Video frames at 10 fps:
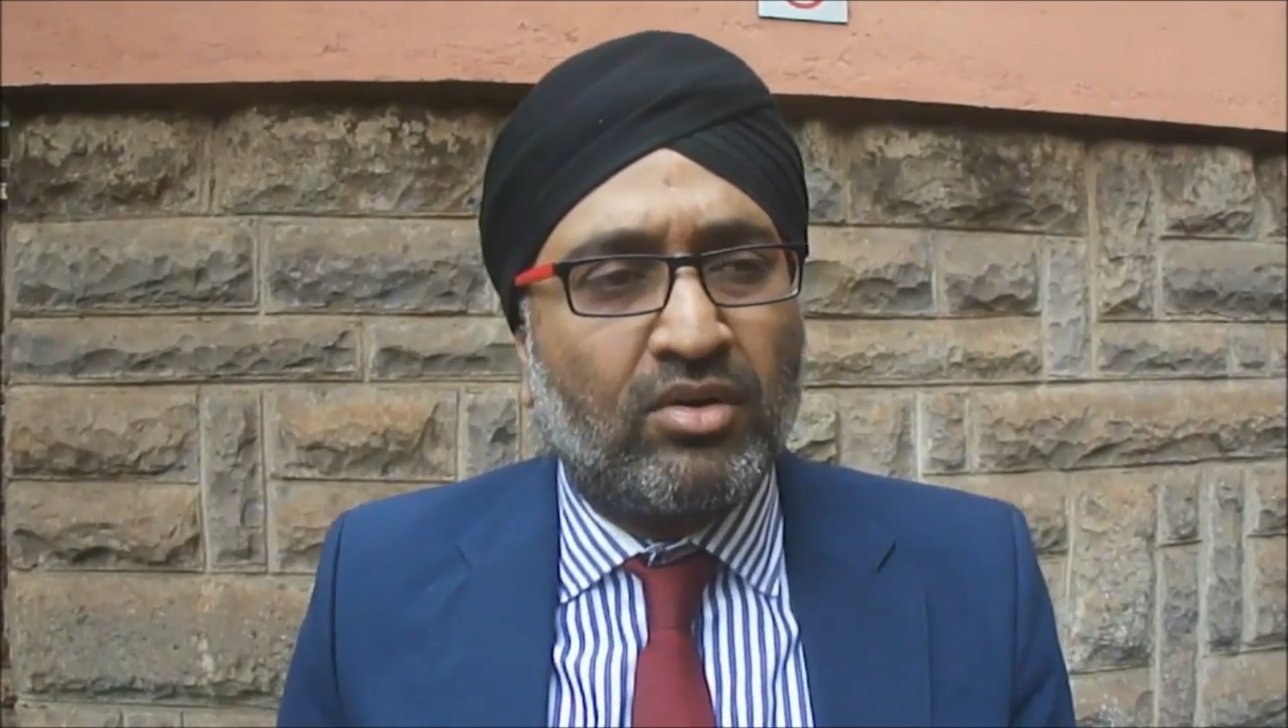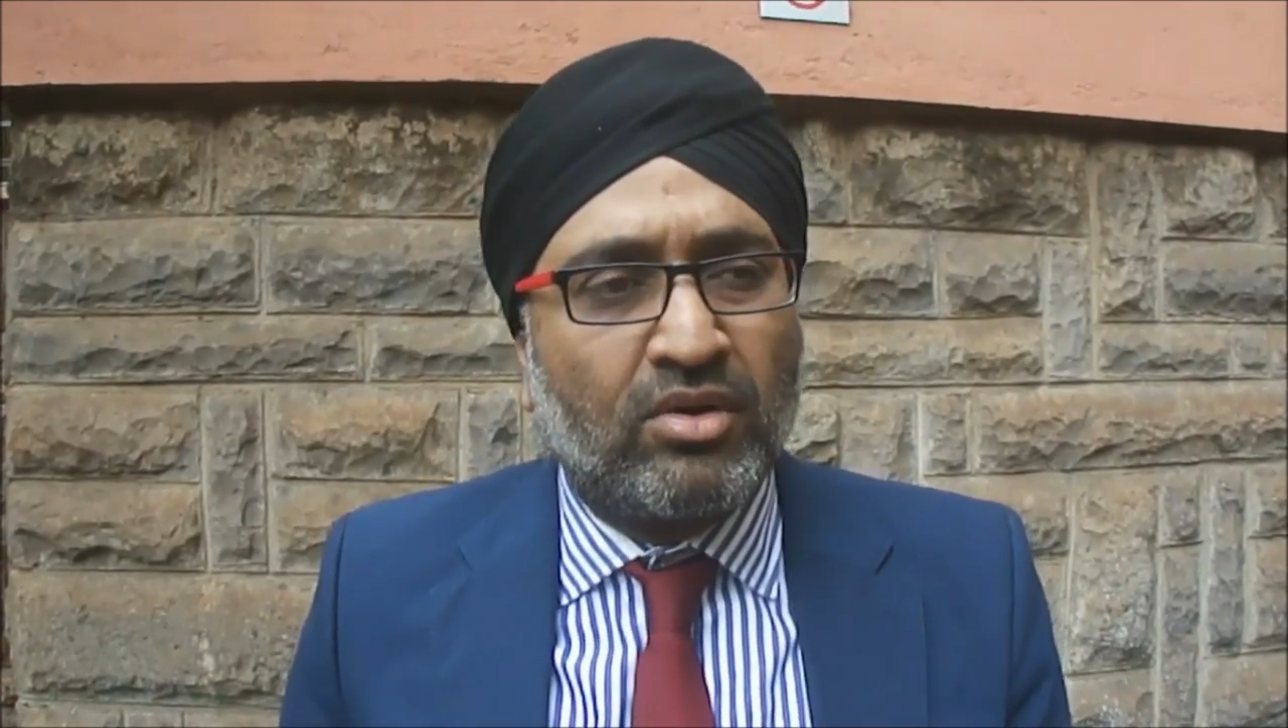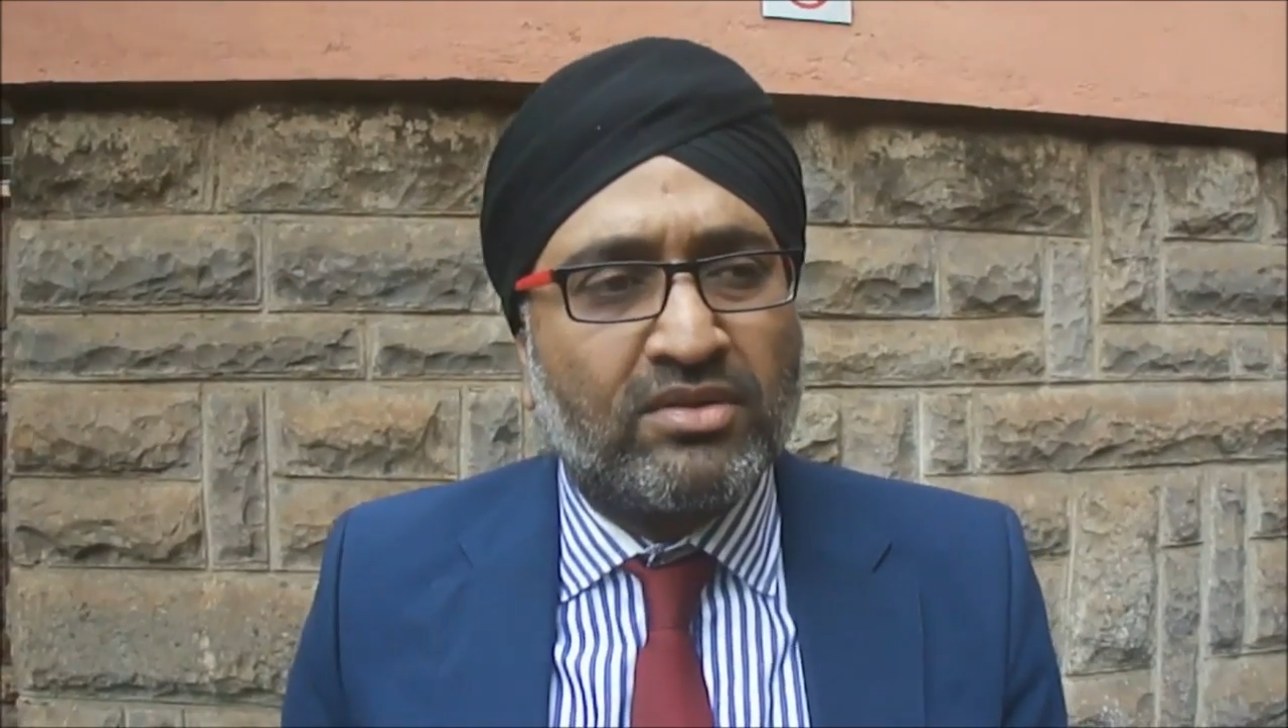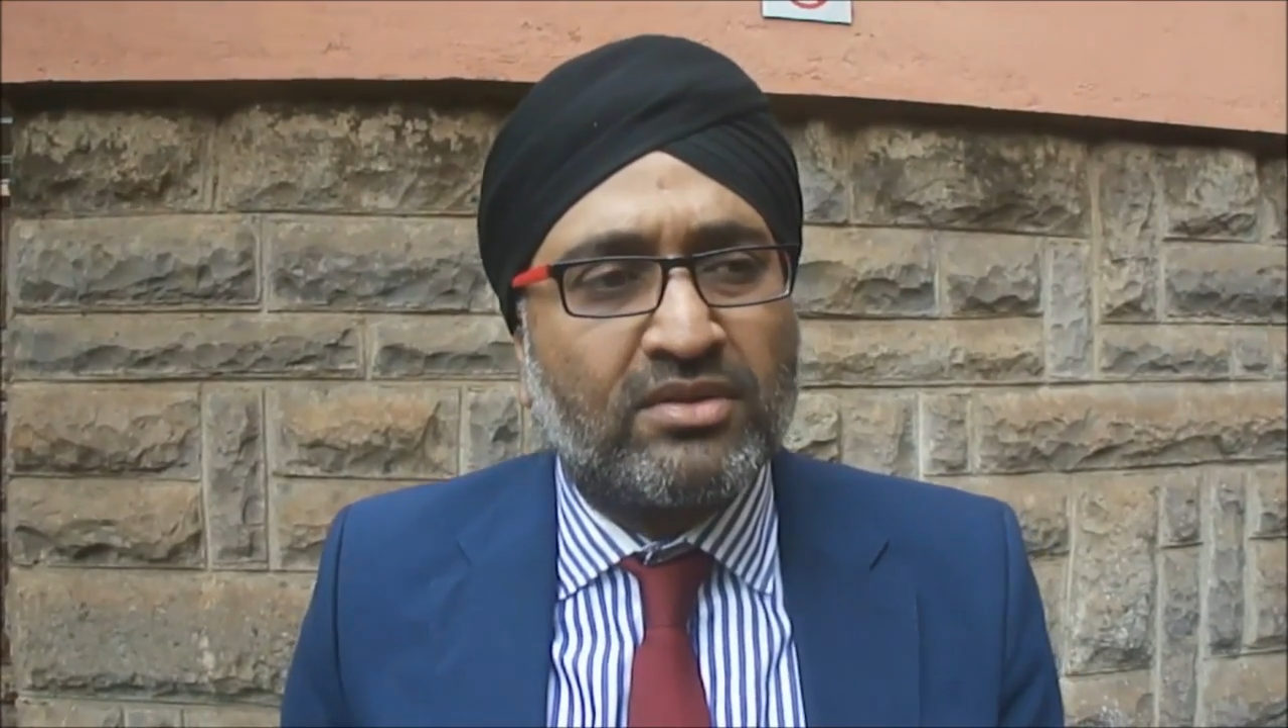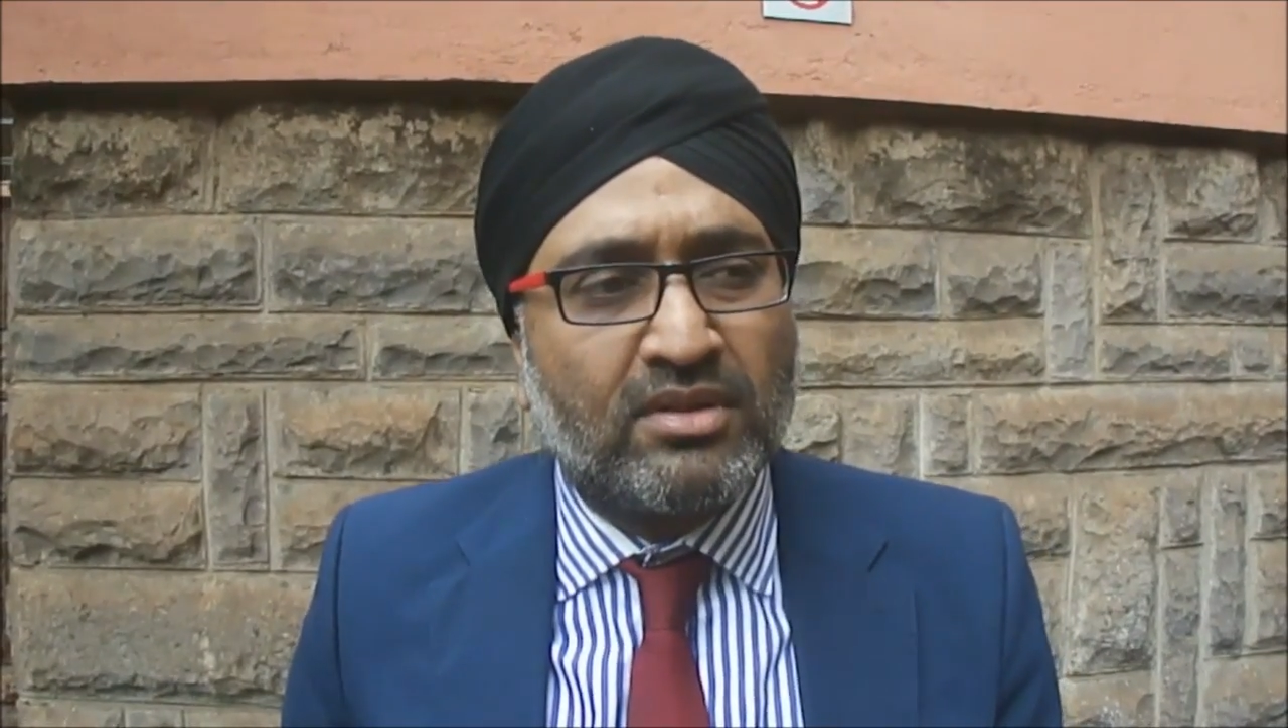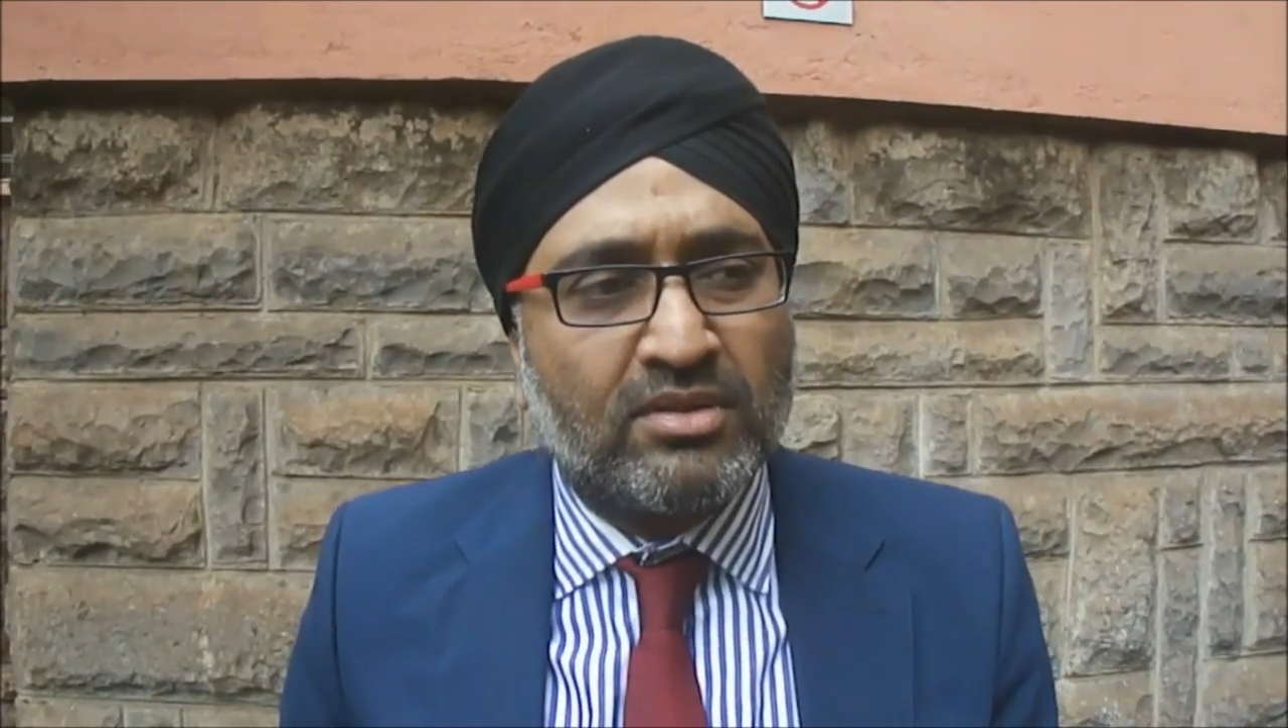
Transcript: or costs,